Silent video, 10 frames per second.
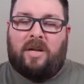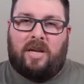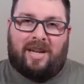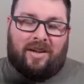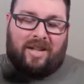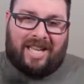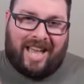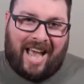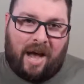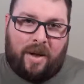You got to
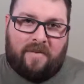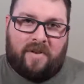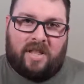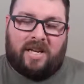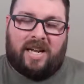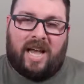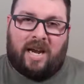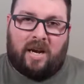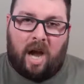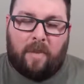allow everything to
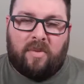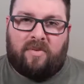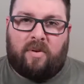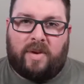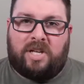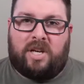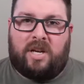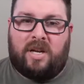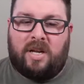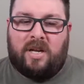kind of come to
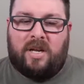fruition.